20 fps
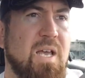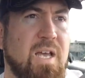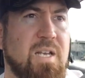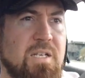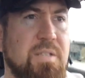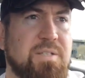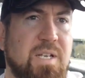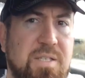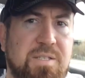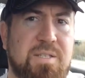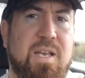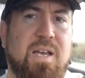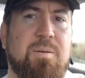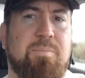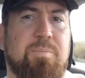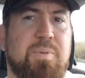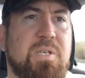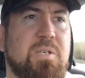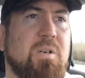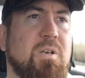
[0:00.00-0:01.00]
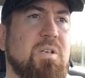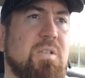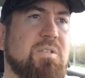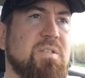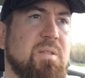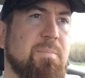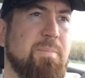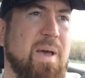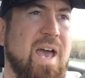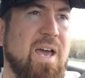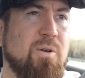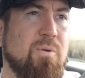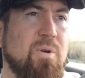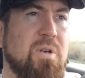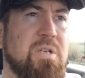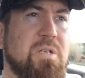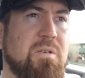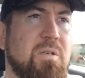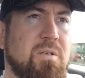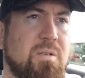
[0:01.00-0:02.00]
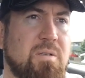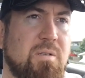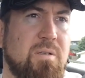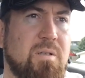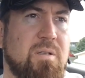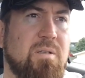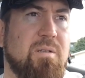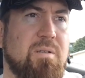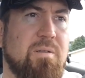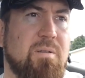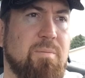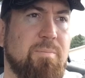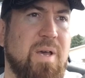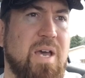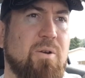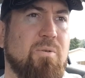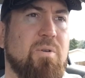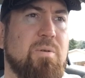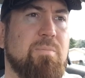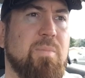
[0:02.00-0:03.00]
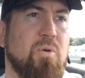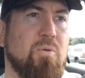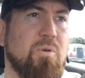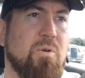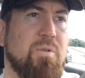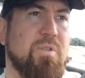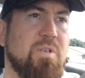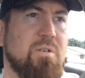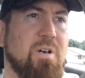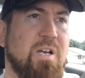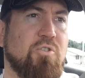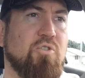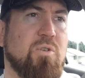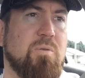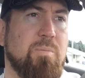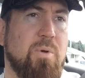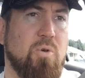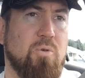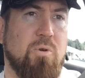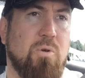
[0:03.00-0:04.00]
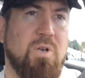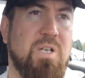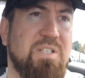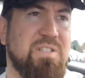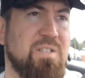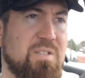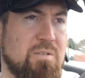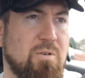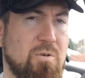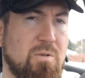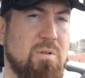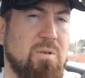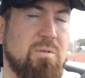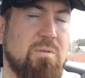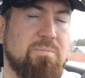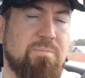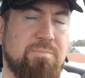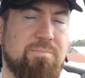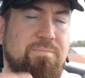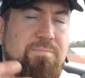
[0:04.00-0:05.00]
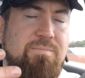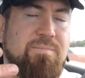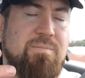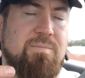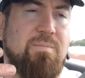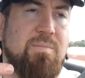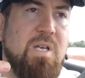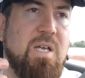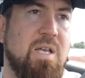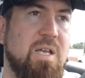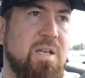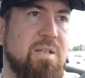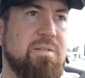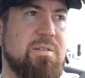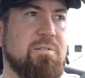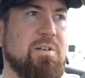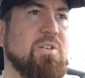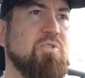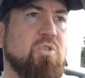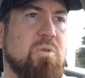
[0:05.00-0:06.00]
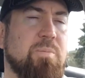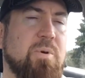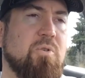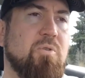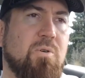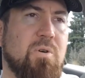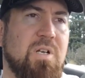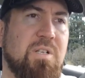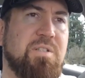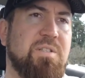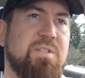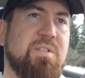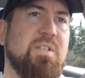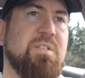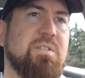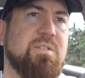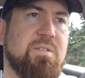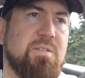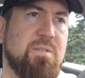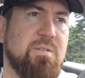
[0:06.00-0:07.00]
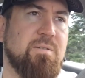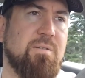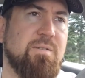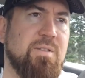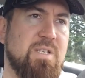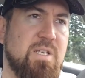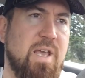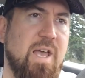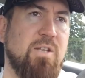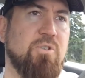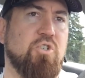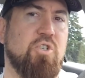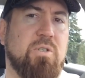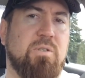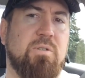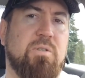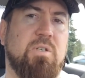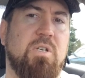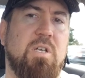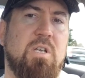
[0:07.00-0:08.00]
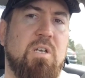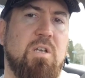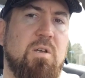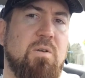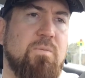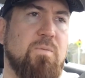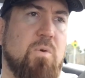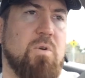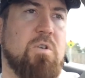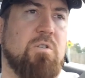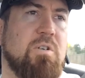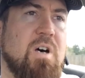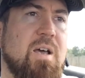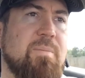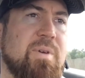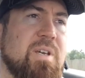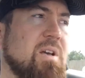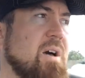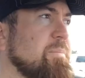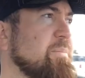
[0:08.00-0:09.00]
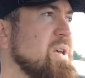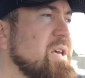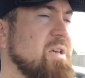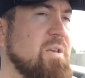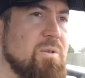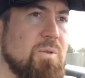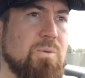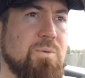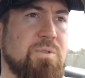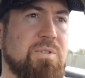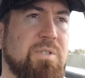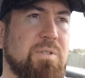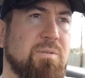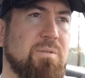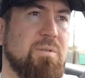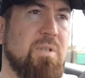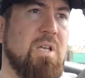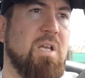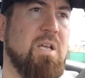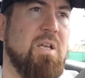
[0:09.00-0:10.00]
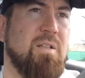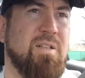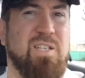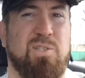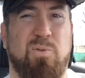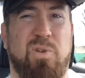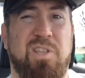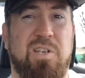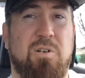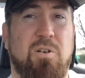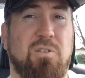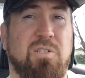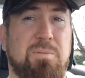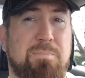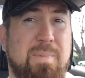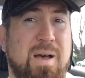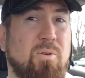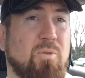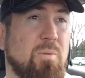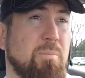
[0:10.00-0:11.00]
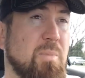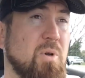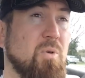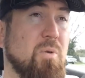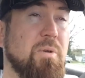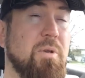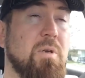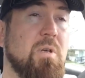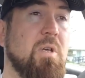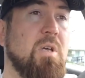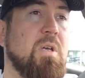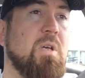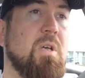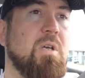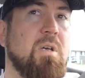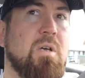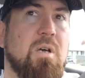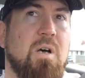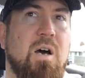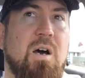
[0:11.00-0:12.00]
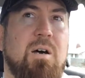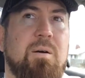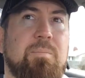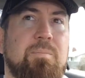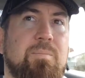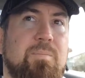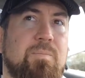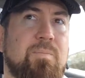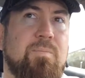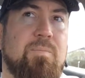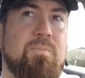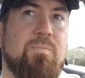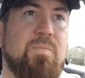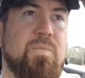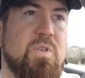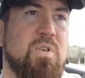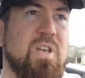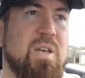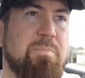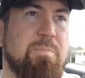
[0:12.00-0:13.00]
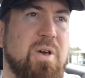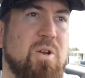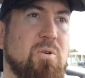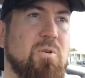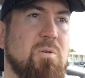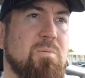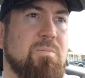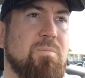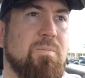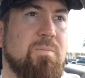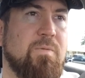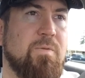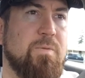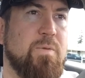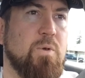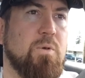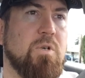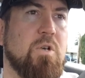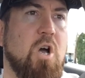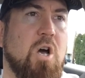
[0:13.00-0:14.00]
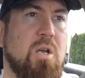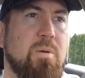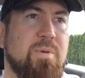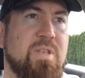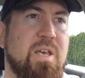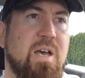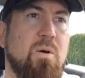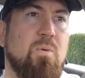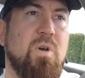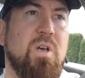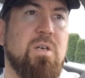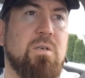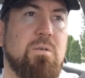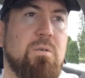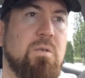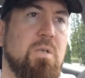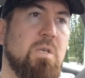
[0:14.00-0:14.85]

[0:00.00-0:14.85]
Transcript: And it does that because the battery battery motor and the electric motor, or the, the electric motor assists the engine for climbing up hills. That's why they call it mountain mode. Um, you get better fuel economy that way.